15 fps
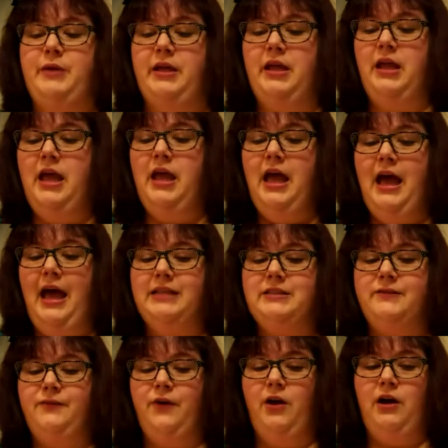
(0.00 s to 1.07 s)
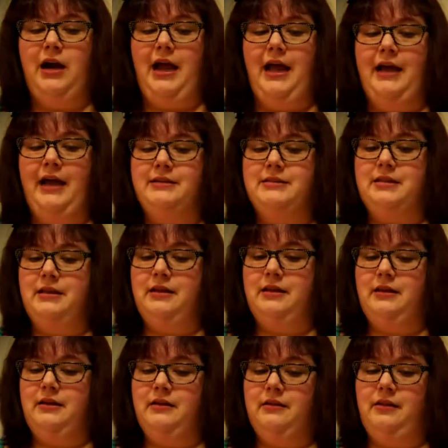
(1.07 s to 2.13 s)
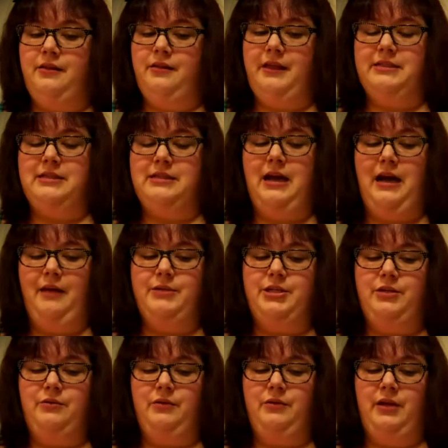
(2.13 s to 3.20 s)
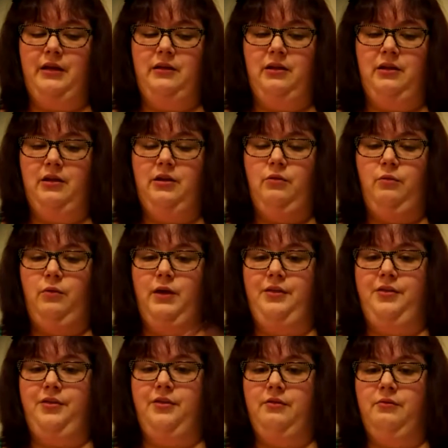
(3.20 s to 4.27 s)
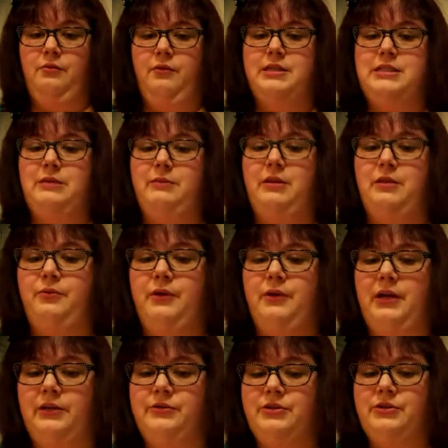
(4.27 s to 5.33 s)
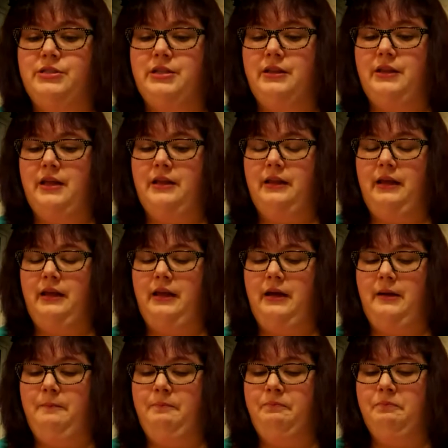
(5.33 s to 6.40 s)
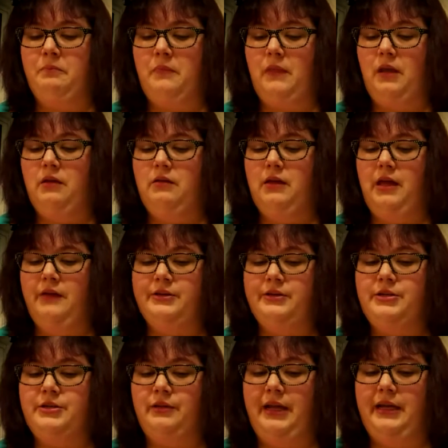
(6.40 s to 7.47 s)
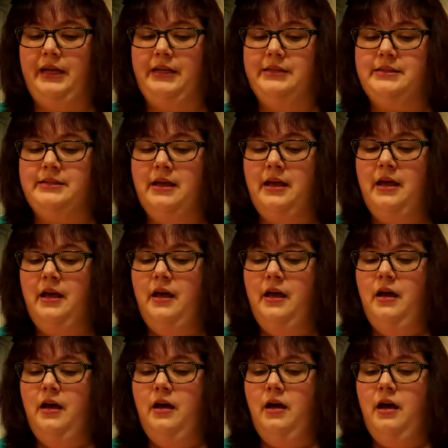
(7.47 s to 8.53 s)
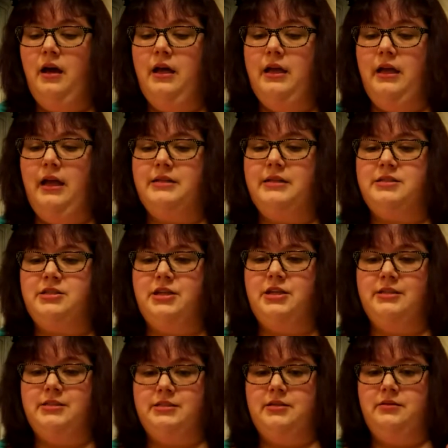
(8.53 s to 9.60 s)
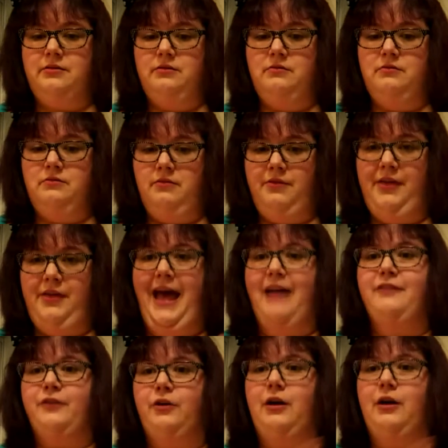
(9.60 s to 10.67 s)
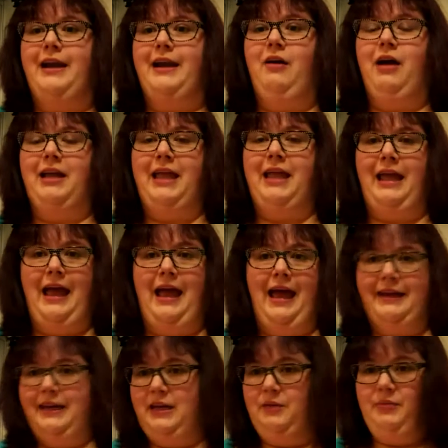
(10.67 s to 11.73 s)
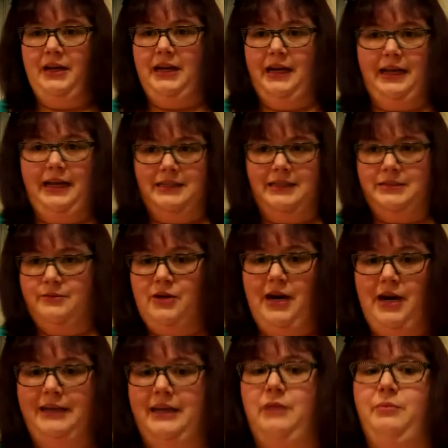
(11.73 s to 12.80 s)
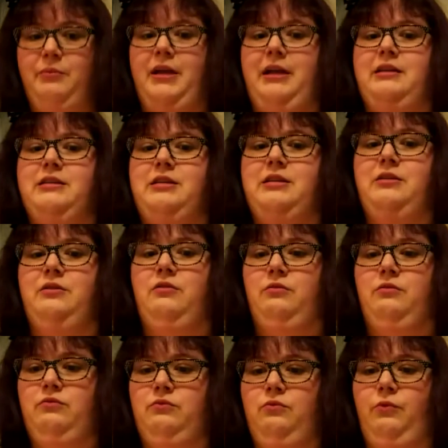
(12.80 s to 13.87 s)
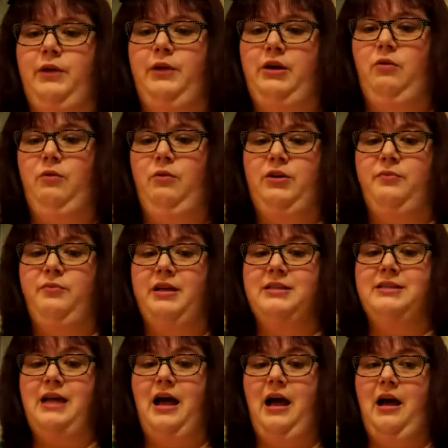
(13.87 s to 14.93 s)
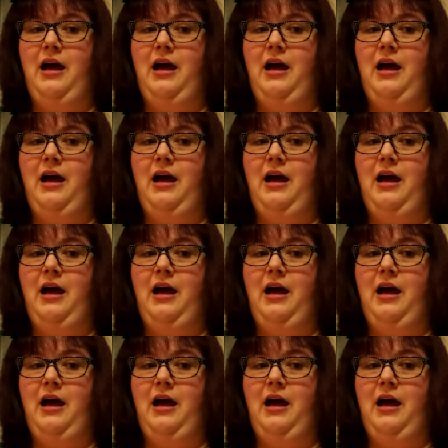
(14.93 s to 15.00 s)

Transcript: But as far as the things that I'm doing, with some of the Pretty Losers and then the other two ladies, it's just that for right now. I can't add anybody. I can't subtract anybody until we know what we're doing, because